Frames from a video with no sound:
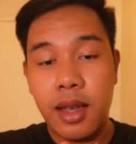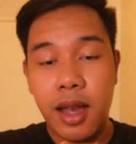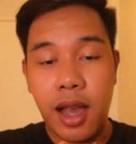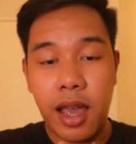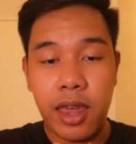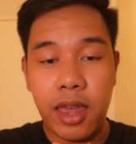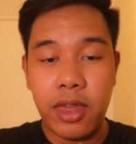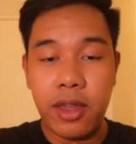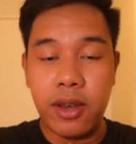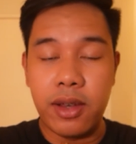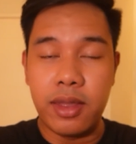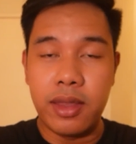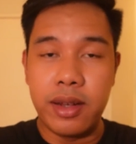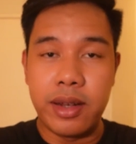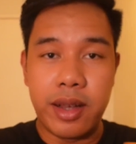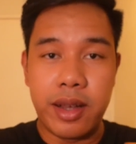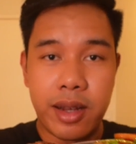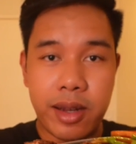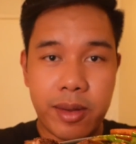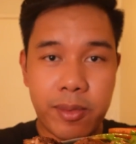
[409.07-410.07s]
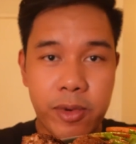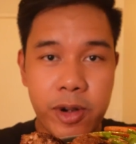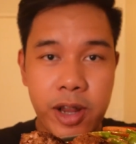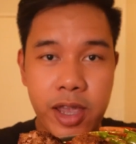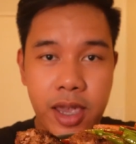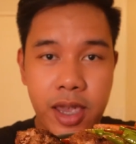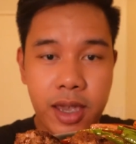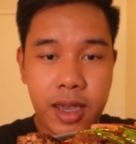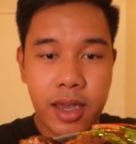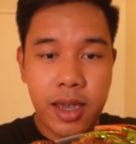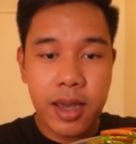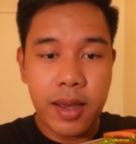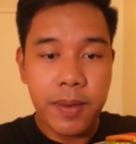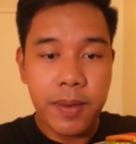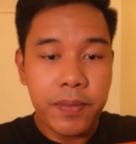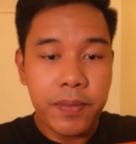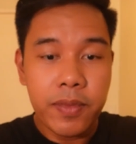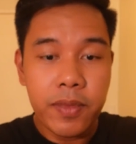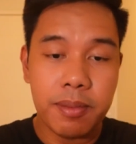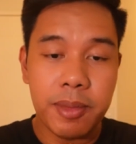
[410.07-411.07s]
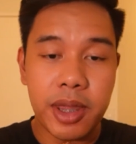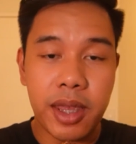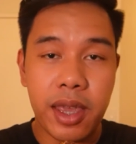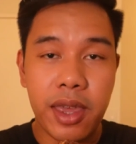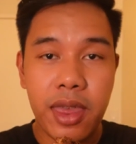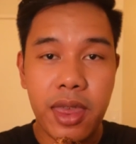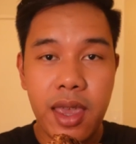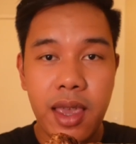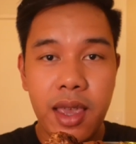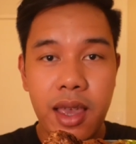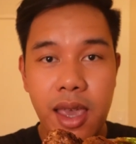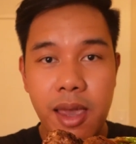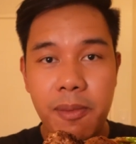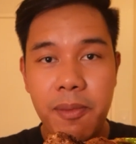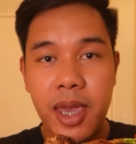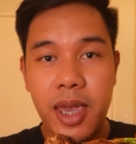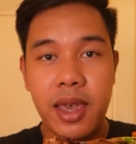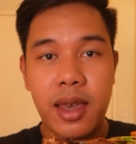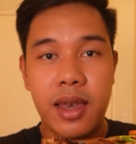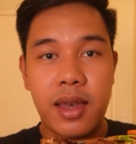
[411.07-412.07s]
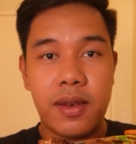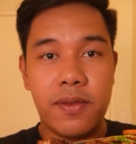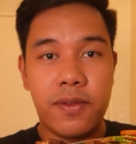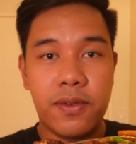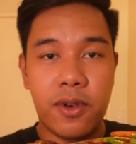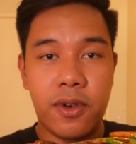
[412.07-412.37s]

I thought they're gonna break, but I think I may have